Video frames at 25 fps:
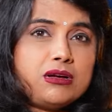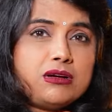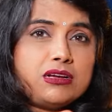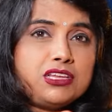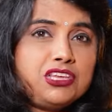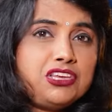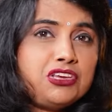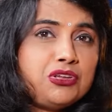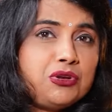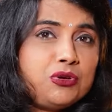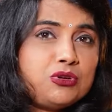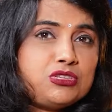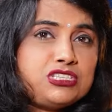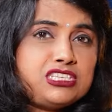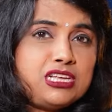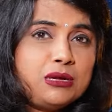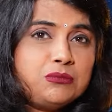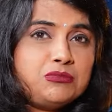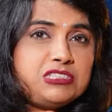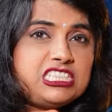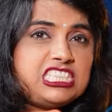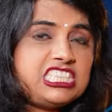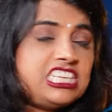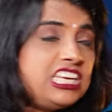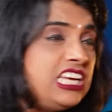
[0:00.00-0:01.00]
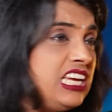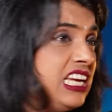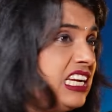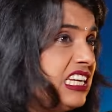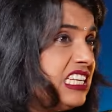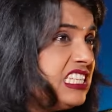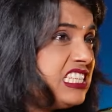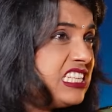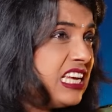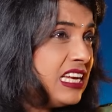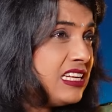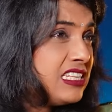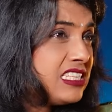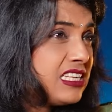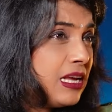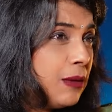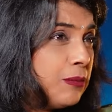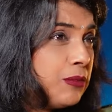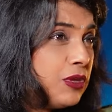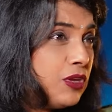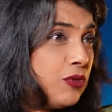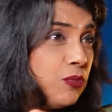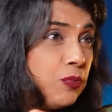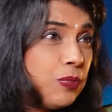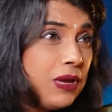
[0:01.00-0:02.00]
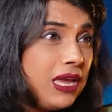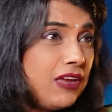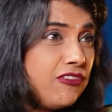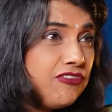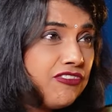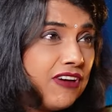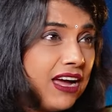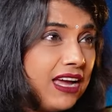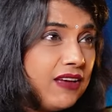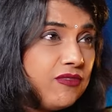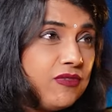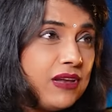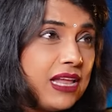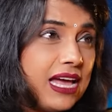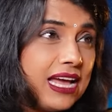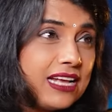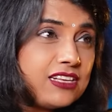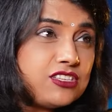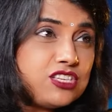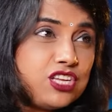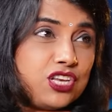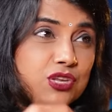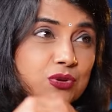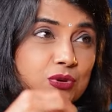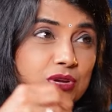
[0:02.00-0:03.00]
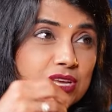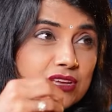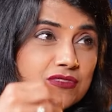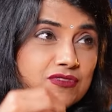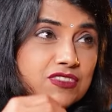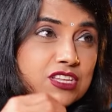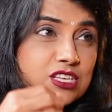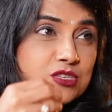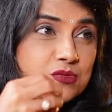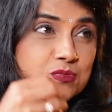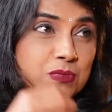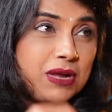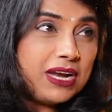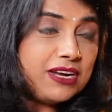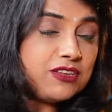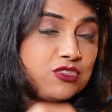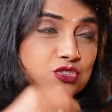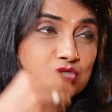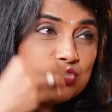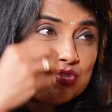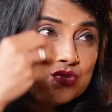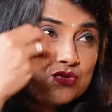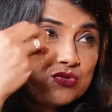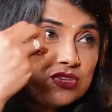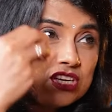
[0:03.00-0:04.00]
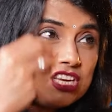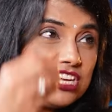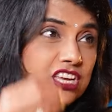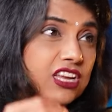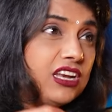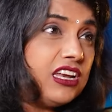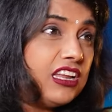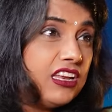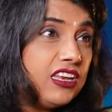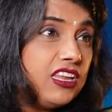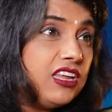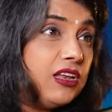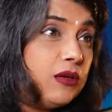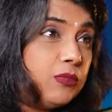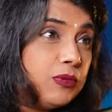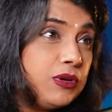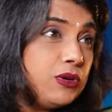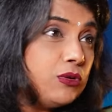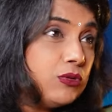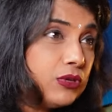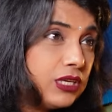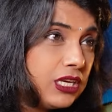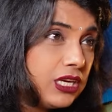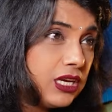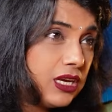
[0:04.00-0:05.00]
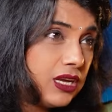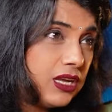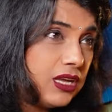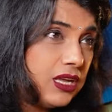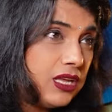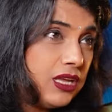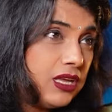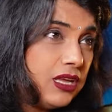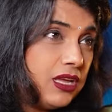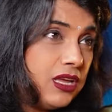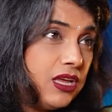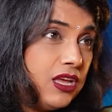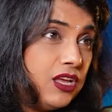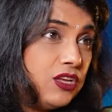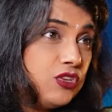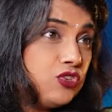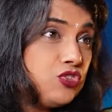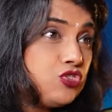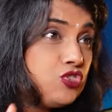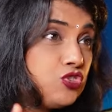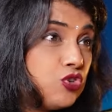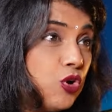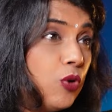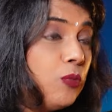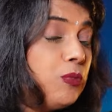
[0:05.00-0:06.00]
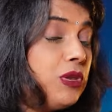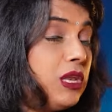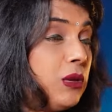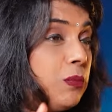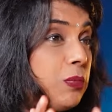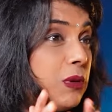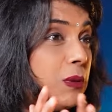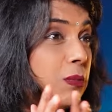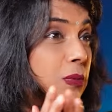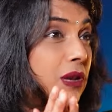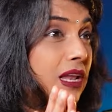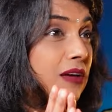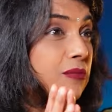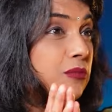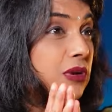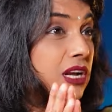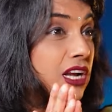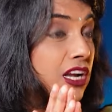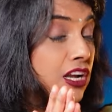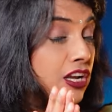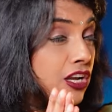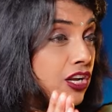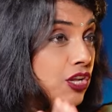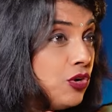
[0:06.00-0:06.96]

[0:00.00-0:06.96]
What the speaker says: you know, some seeds and some, you pay 5 lakhs and you give this medicine to the kid and he'll be okay. So many people have been